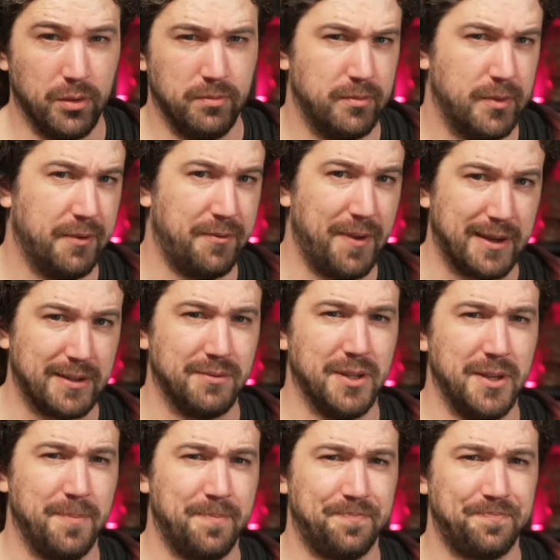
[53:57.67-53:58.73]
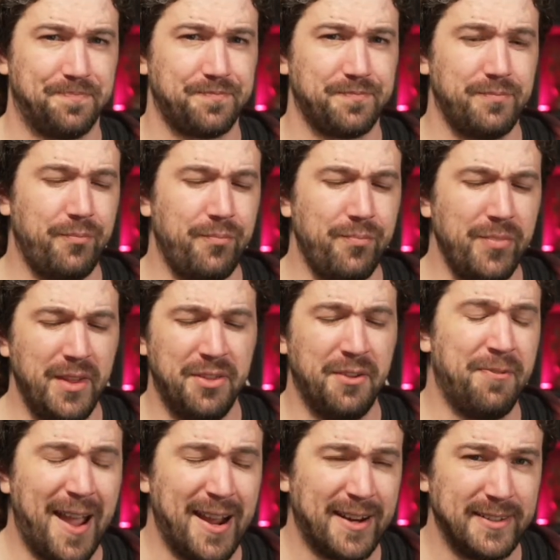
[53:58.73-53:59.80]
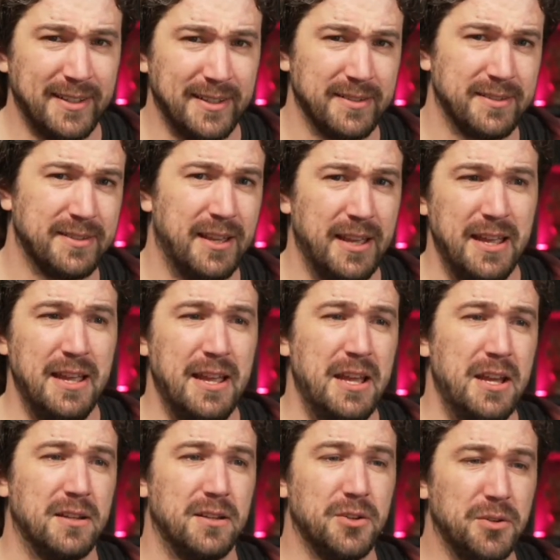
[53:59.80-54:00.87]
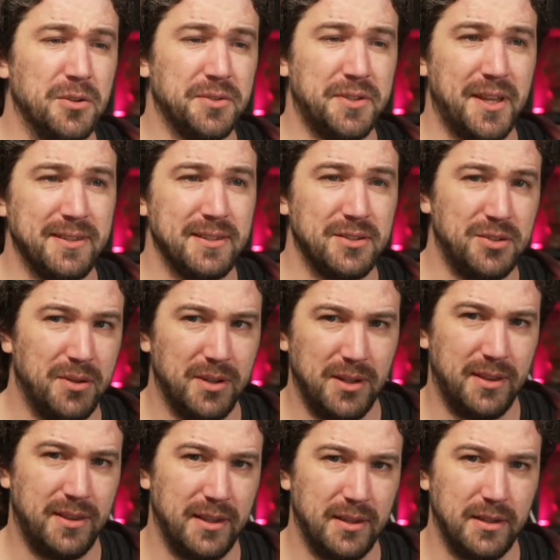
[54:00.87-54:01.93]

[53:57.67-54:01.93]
effectively, the fact is, Google doesn't do anything